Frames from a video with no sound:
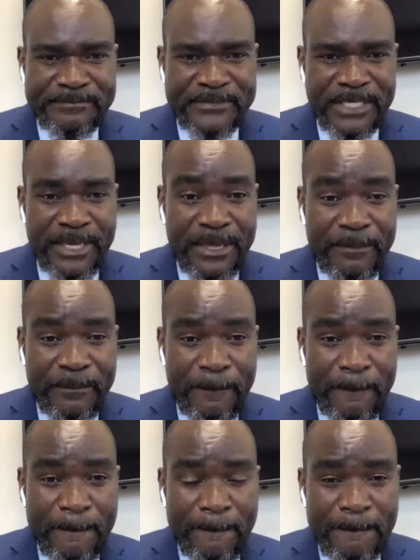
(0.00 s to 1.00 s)
Okay?
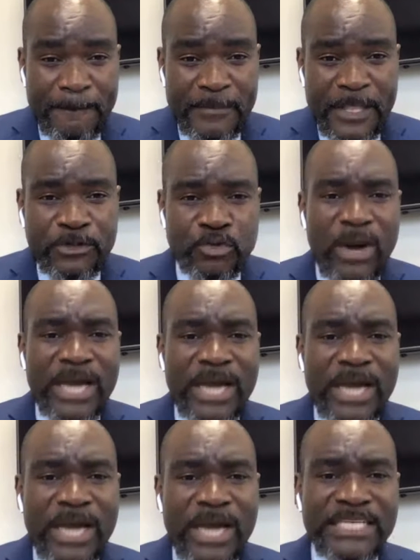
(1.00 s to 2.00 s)
Do I
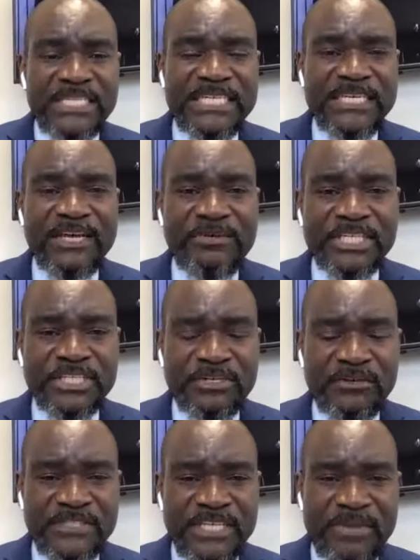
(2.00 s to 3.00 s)
support the
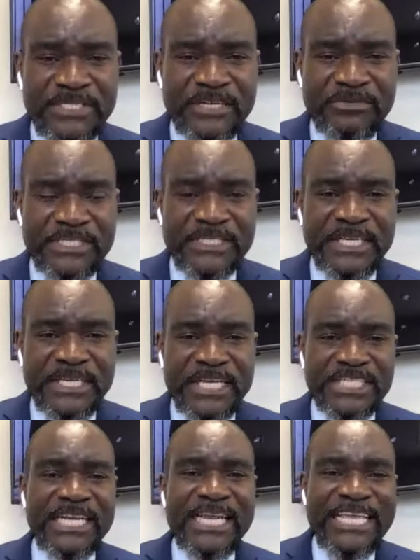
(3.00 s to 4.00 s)
declaration of Zambia as a Christian
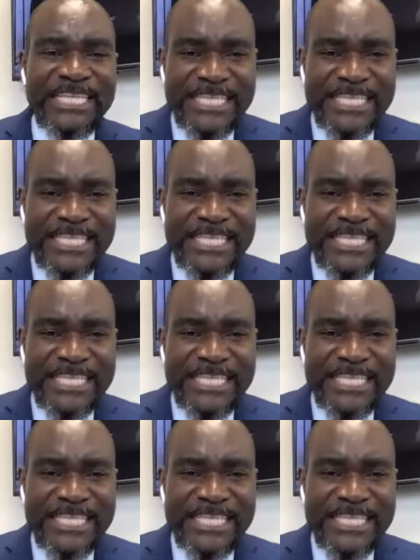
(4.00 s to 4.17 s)
nation?